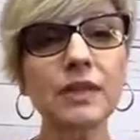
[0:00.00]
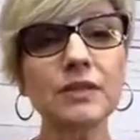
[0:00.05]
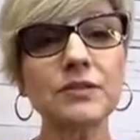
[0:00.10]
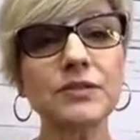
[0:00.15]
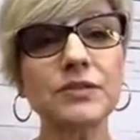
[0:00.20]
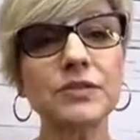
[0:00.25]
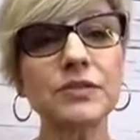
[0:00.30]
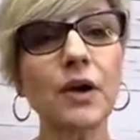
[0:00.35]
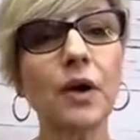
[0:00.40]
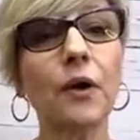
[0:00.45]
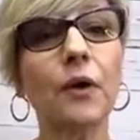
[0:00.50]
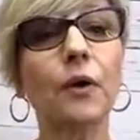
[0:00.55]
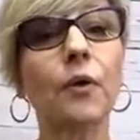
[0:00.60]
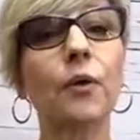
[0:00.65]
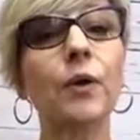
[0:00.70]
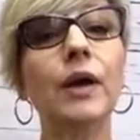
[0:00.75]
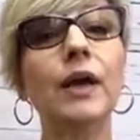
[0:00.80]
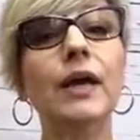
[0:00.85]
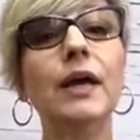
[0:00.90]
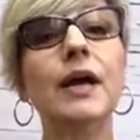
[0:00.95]

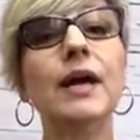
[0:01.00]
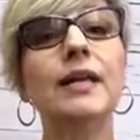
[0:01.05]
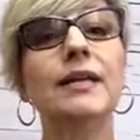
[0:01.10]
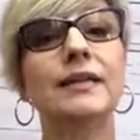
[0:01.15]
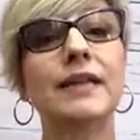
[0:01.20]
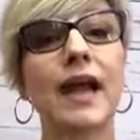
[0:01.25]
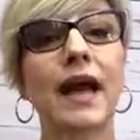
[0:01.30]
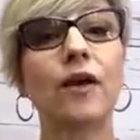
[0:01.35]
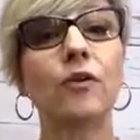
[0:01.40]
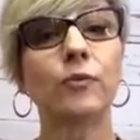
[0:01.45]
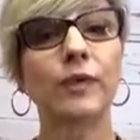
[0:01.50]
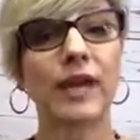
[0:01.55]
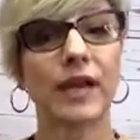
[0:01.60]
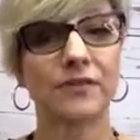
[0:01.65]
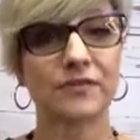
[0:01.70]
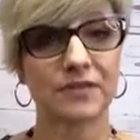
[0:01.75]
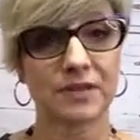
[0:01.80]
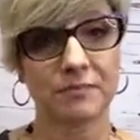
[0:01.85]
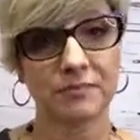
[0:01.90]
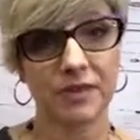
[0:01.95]
So now we
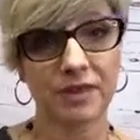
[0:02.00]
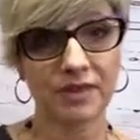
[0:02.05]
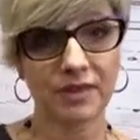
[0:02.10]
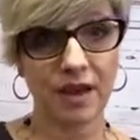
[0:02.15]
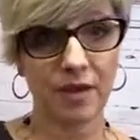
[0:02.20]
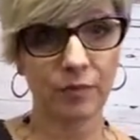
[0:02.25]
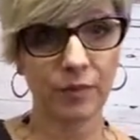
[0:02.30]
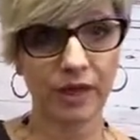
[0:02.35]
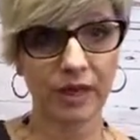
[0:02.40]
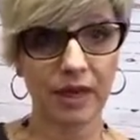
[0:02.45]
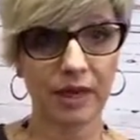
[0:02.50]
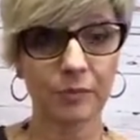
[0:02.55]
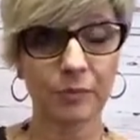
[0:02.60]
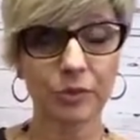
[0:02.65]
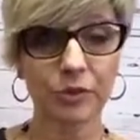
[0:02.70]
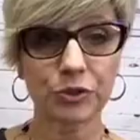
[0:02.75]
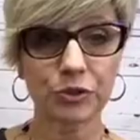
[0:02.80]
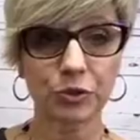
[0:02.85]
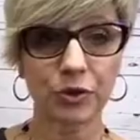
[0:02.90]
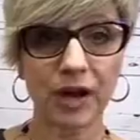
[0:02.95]
have something that we can
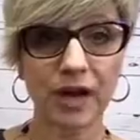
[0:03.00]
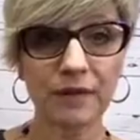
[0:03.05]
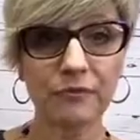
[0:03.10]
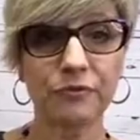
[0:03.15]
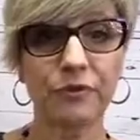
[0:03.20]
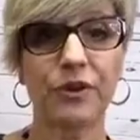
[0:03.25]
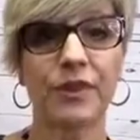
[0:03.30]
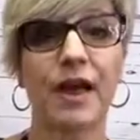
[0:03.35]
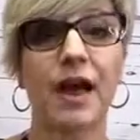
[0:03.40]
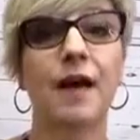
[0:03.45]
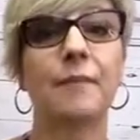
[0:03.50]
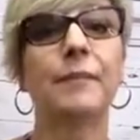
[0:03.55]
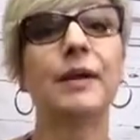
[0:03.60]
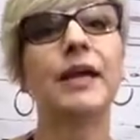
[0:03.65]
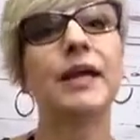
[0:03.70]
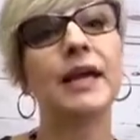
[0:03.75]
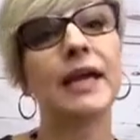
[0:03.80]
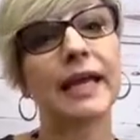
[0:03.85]
prescribe for them.